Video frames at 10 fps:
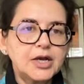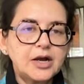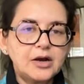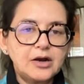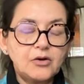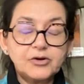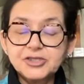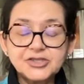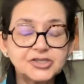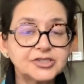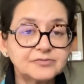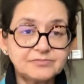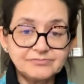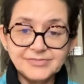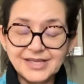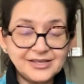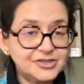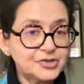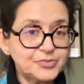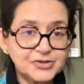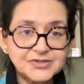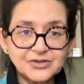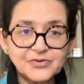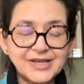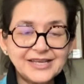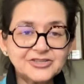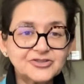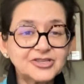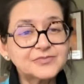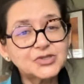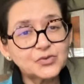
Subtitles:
or just in interpersonal relationships,